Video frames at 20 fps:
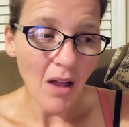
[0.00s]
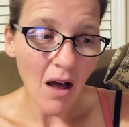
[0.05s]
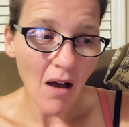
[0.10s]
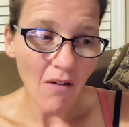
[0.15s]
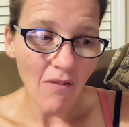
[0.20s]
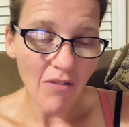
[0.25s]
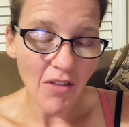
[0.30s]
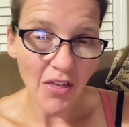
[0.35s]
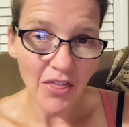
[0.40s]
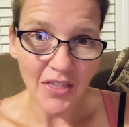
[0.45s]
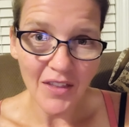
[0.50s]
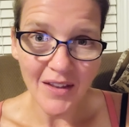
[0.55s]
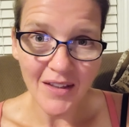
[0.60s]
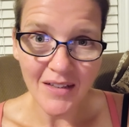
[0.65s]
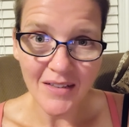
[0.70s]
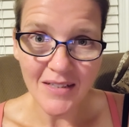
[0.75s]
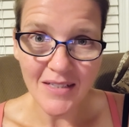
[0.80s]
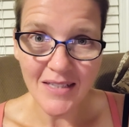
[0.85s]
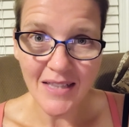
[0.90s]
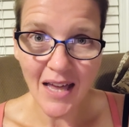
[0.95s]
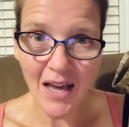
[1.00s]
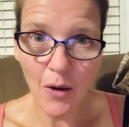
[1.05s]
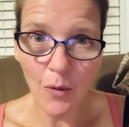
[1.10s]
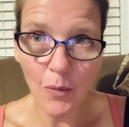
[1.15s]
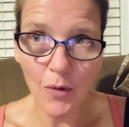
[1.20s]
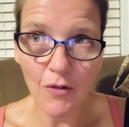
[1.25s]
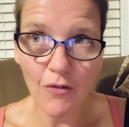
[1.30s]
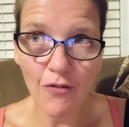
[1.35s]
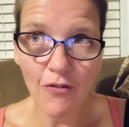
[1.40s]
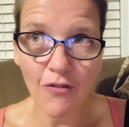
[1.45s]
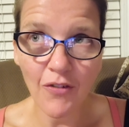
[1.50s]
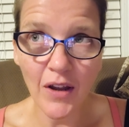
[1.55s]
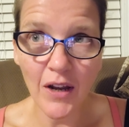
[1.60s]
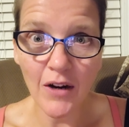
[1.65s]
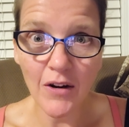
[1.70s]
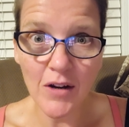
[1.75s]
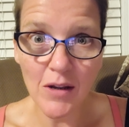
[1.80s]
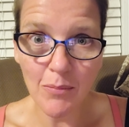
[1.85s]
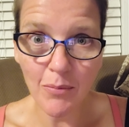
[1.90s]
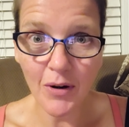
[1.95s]
of the things that were
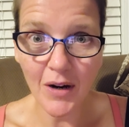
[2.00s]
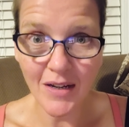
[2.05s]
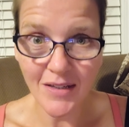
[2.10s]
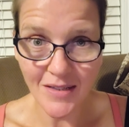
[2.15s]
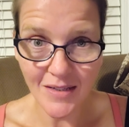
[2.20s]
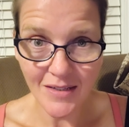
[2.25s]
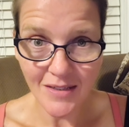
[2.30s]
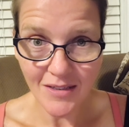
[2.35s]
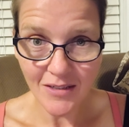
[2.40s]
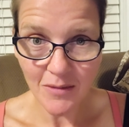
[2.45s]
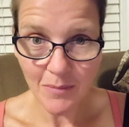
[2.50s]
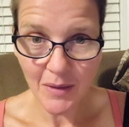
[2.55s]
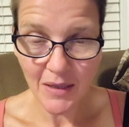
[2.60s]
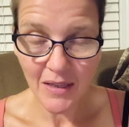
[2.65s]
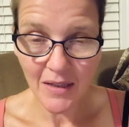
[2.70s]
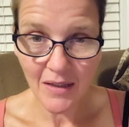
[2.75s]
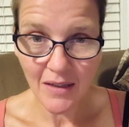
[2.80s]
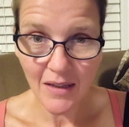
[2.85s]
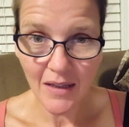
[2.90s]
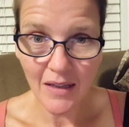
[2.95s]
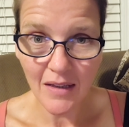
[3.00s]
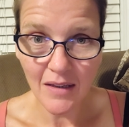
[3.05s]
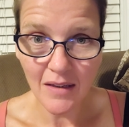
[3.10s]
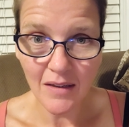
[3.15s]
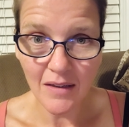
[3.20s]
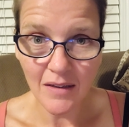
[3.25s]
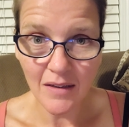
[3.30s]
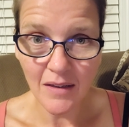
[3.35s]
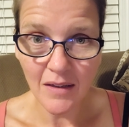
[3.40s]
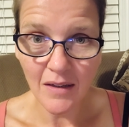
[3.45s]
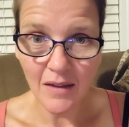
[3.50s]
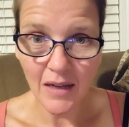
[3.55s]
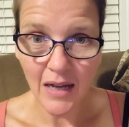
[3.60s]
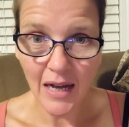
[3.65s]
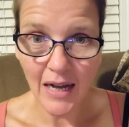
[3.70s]
very present to me in